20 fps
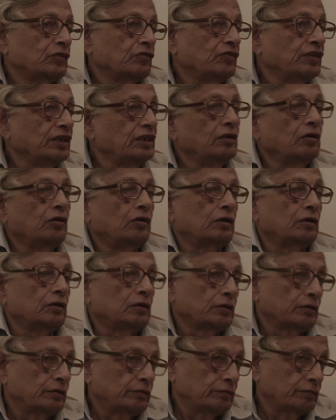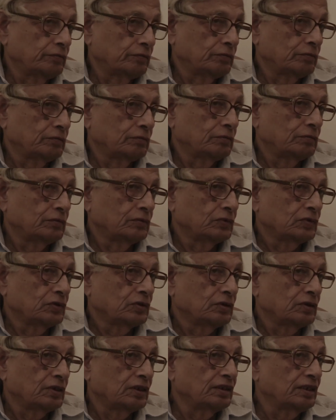very long,
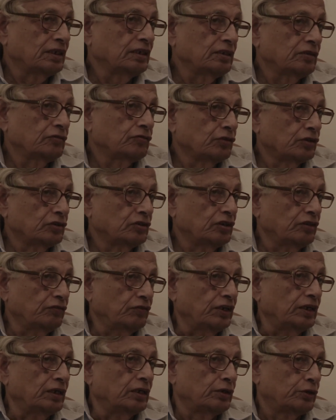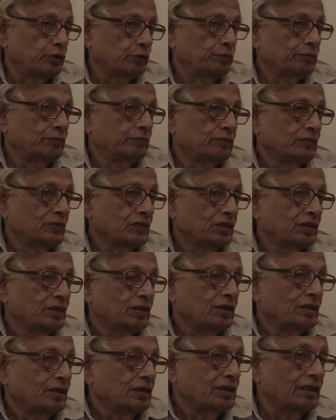and then it was revealed.
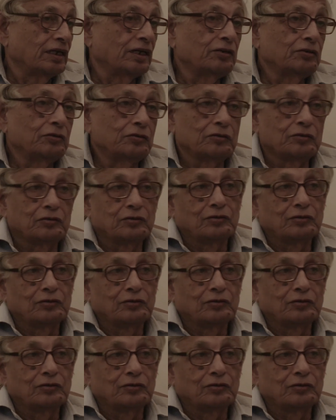Now,